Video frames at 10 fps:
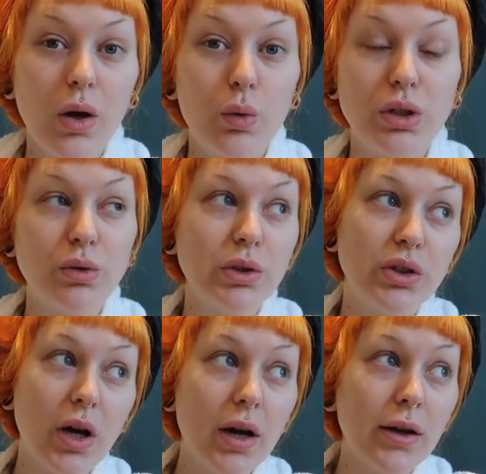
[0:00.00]
Which was
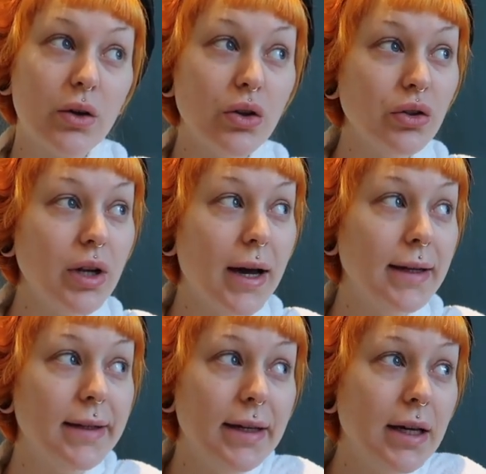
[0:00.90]
not a good
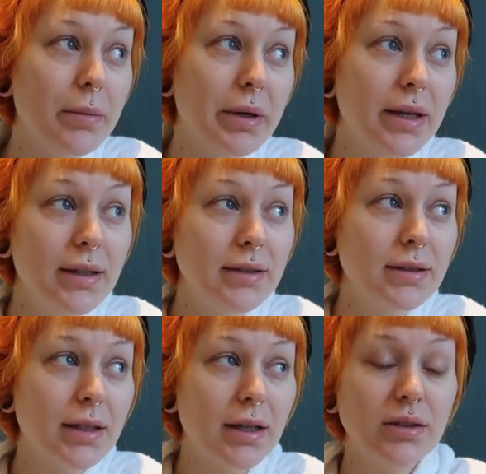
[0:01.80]
idea
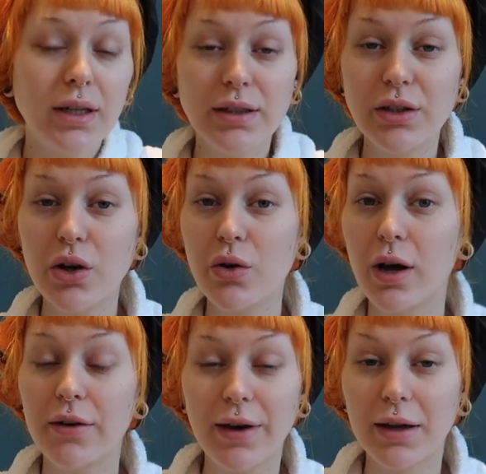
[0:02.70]
because, as you guys know,
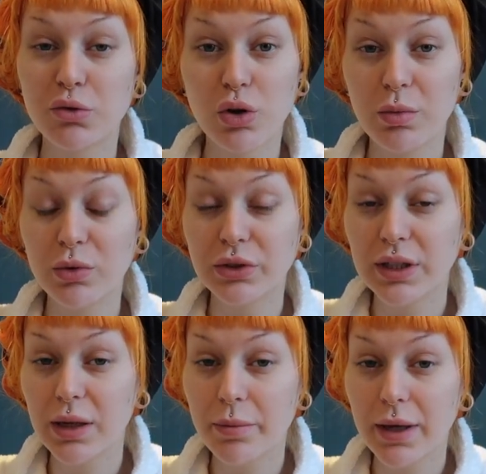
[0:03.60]
I've had trouble
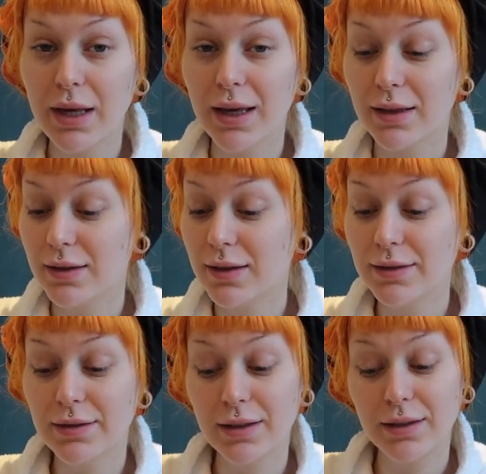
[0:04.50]
sleeping and
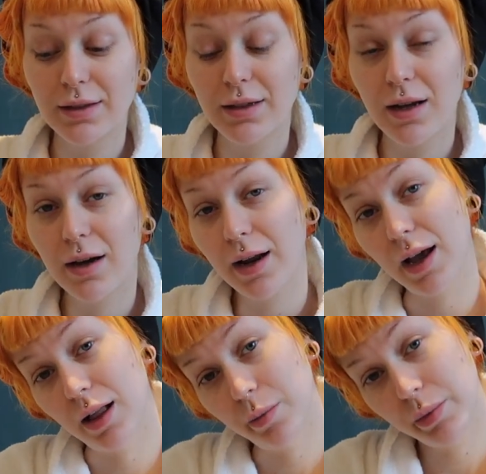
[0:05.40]
this did not
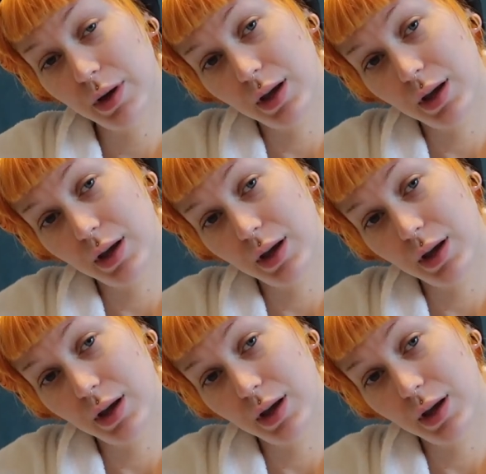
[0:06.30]
help.